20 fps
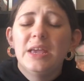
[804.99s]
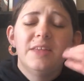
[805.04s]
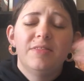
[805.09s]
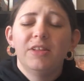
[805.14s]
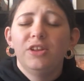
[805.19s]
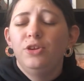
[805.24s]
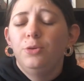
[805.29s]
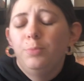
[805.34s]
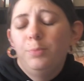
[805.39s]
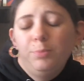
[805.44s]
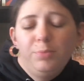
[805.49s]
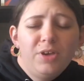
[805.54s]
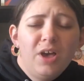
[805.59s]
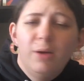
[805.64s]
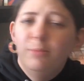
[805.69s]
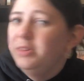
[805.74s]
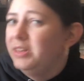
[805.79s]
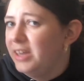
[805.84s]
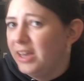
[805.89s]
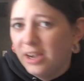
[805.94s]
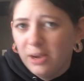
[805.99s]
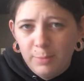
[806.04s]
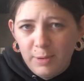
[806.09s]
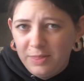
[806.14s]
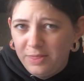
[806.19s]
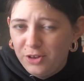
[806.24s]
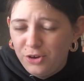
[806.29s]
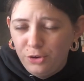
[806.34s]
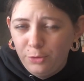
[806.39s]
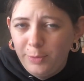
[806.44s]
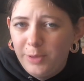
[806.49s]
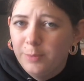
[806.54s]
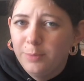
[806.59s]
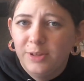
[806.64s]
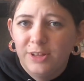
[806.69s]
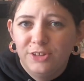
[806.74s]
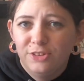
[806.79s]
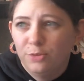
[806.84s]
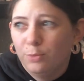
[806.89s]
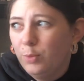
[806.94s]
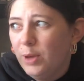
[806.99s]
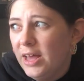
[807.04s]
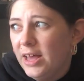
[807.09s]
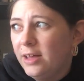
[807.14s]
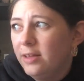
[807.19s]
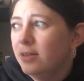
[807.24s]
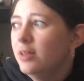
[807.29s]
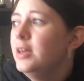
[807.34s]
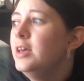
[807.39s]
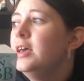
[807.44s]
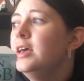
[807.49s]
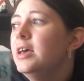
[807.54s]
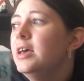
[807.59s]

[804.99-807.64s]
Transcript: and then you come to care about the new people as well.